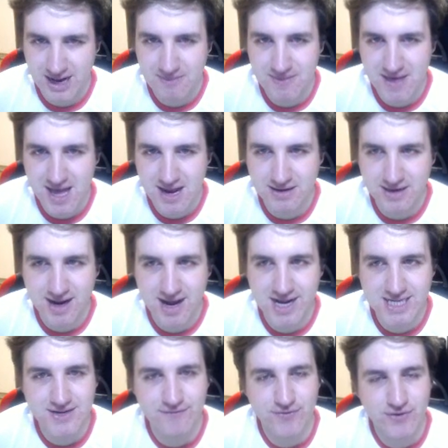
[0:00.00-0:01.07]
and then,
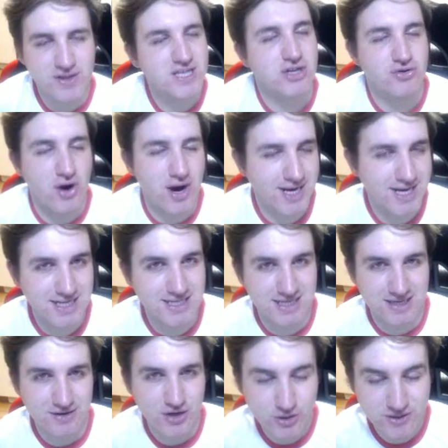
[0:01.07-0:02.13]
guys, for the strikers,
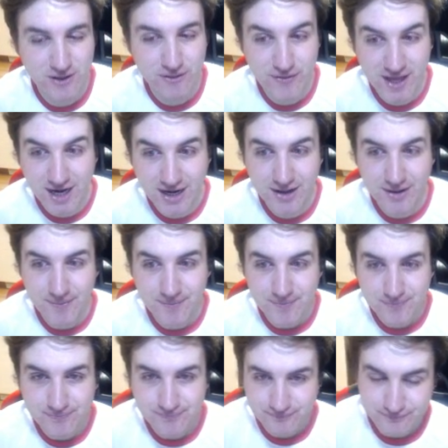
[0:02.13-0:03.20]
who do you think?
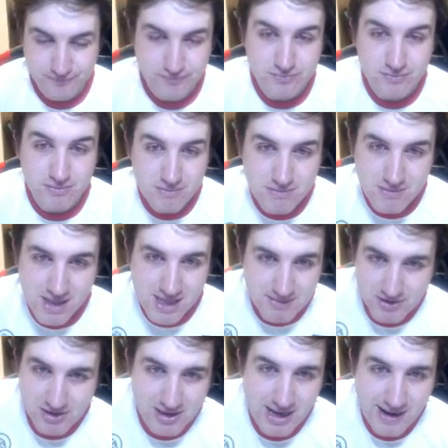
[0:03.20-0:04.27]
I'm not
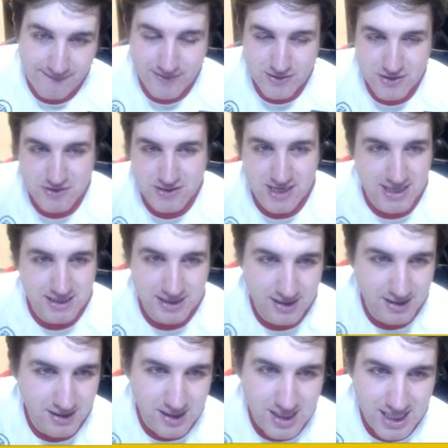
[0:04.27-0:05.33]
going to lie, I feel so tired.
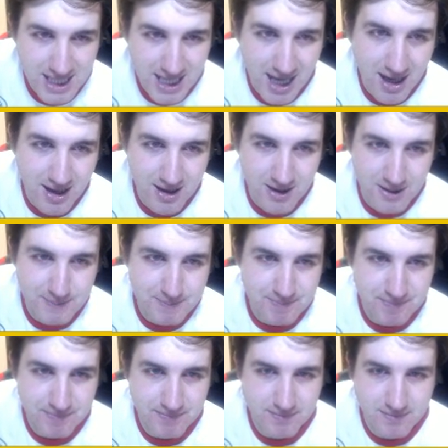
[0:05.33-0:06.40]
Um,
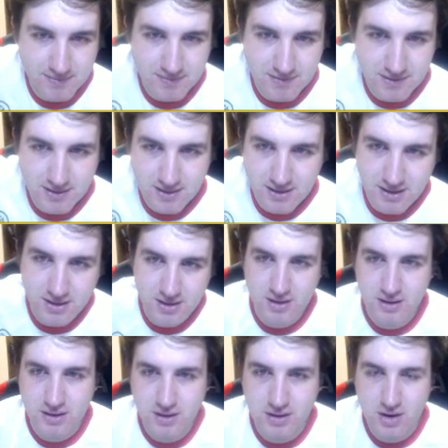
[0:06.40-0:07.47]

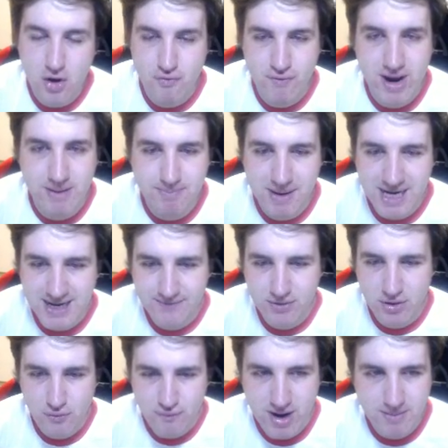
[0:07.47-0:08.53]
oh, right back. I haven't got
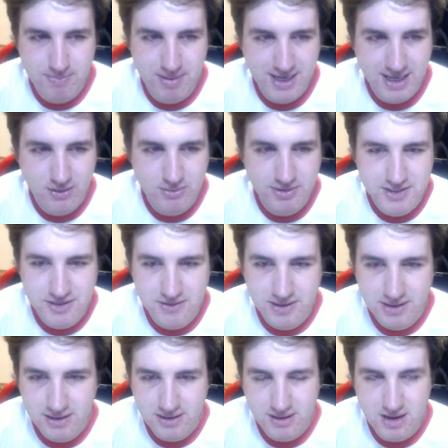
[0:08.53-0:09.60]
a right back here. What am I doing?
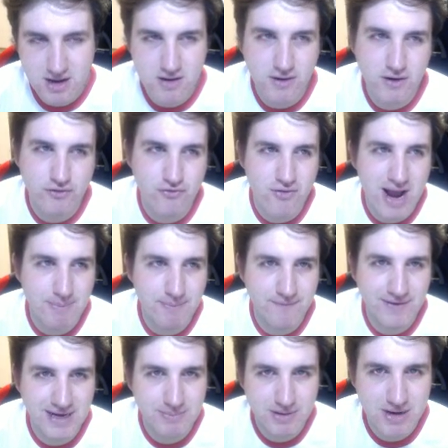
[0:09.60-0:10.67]
Oh, crap.
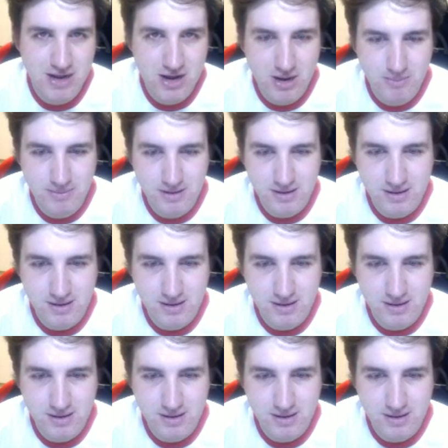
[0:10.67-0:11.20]
Philipp Lahm.